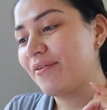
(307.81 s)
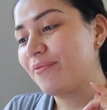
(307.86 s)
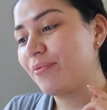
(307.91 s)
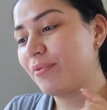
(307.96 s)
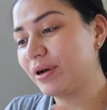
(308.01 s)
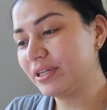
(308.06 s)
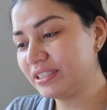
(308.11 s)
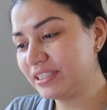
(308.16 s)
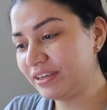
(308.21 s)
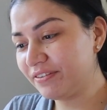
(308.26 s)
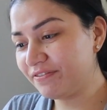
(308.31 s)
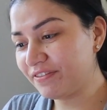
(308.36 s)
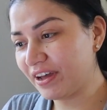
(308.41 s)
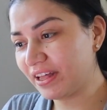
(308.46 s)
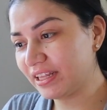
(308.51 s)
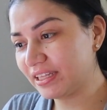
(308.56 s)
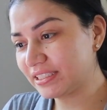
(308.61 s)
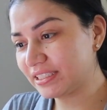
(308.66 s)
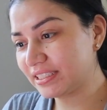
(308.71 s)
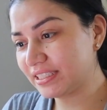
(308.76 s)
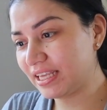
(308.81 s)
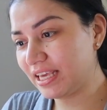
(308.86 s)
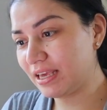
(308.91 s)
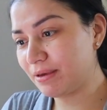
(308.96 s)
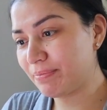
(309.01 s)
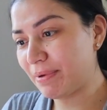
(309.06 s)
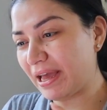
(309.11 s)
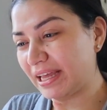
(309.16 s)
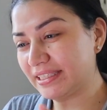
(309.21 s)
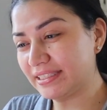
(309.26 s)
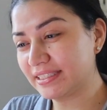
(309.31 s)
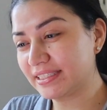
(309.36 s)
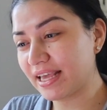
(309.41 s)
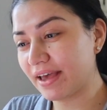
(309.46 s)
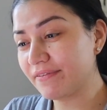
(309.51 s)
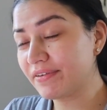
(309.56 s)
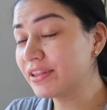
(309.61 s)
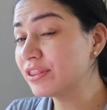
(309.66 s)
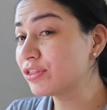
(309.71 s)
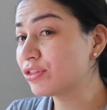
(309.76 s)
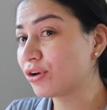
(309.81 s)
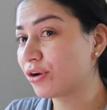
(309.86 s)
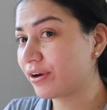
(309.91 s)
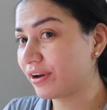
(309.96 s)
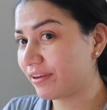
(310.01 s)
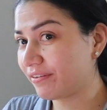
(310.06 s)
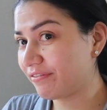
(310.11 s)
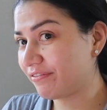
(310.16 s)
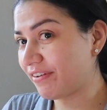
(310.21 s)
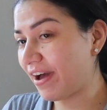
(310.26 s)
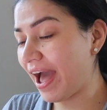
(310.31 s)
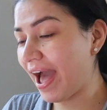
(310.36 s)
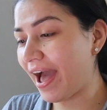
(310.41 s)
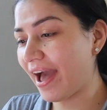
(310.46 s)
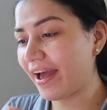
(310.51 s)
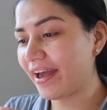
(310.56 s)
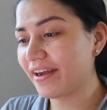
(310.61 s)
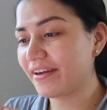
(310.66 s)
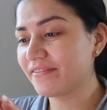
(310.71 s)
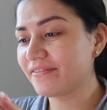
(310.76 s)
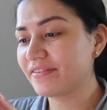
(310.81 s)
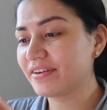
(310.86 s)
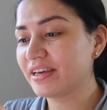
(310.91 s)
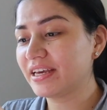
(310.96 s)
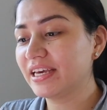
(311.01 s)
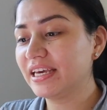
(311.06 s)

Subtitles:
once he fell asleep at 7:35,